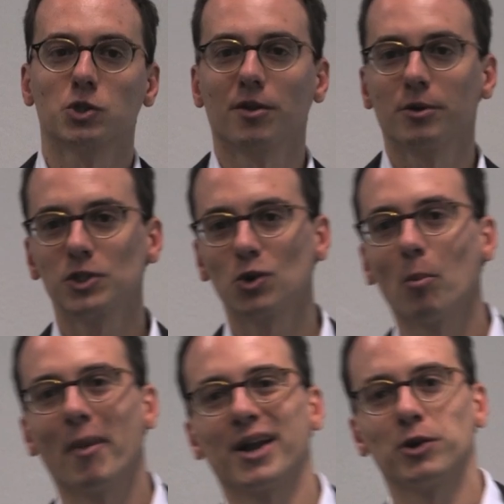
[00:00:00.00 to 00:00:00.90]
So there is
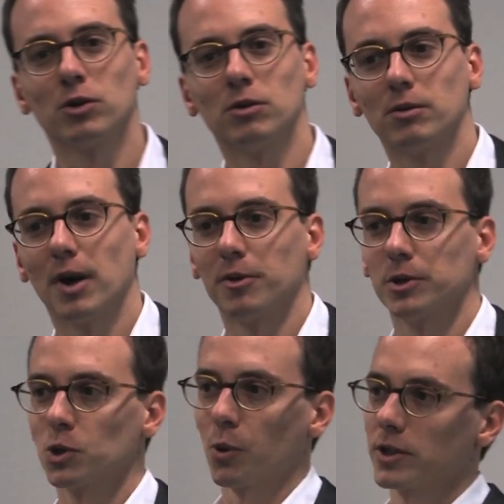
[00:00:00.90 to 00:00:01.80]
no manual and there
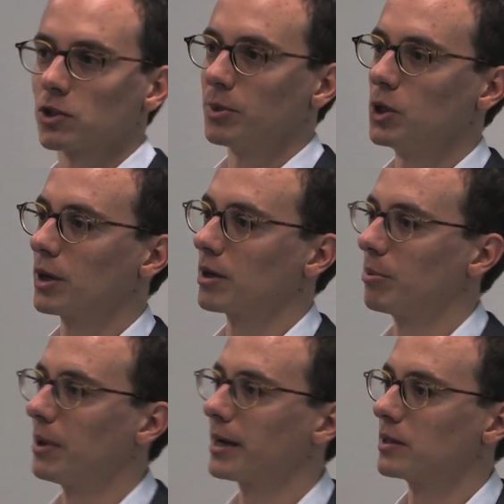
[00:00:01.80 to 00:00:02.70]
is no recipe you can
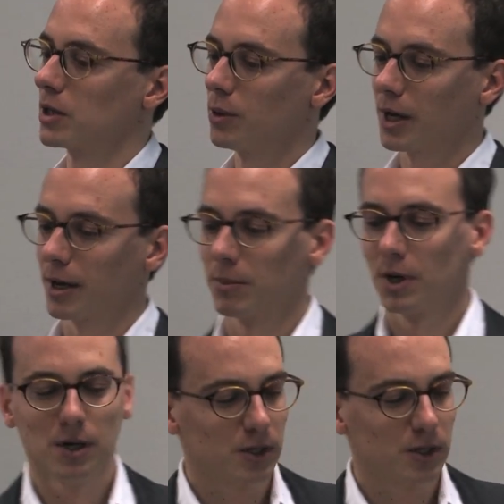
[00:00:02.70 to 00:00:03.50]
apply and say, okay,